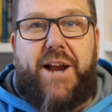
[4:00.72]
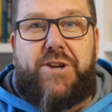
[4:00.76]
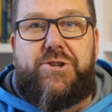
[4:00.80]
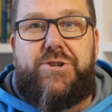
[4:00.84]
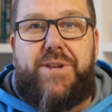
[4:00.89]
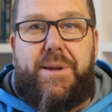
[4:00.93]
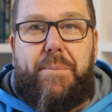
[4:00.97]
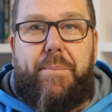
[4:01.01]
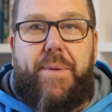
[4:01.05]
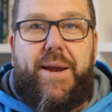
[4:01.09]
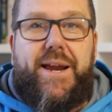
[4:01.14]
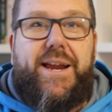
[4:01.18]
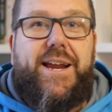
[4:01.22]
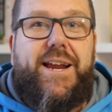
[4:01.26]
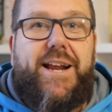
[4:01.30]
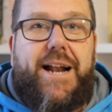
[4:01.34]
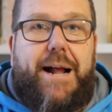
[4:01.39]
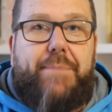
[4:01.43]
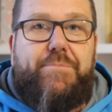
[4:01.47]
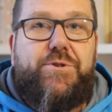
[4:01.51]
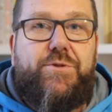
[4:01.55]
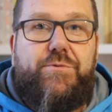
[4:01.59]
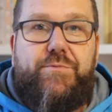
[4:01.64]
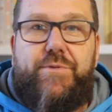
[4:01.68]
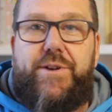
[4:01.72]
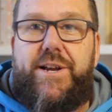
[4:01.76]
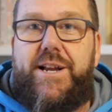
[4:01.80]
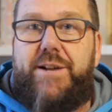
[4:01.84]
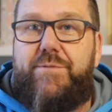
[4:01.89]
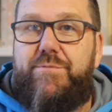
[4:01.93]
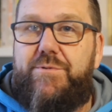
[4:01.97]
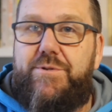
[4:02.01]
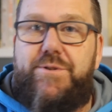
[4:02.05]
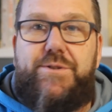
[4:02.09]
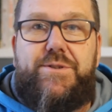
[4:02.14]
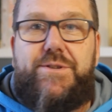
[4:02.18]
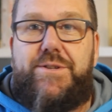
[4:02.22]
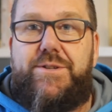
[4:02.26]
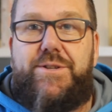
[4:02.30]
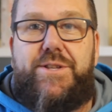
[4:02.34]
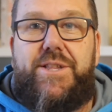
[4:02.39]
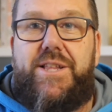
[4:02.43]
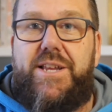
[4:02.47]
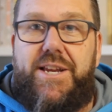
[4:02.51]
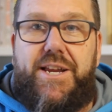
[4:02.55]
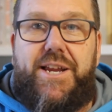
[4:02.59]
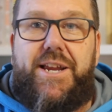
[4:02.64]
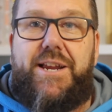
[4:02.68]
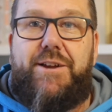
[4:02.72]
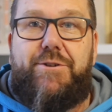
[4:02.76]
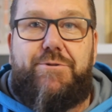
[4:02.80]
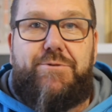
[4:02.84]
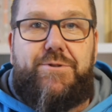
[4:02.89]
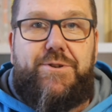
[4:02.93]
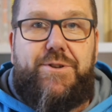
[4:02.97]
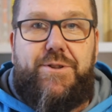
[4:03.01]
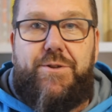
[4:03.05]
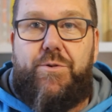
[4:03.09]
actually picking it up to read was The Yield,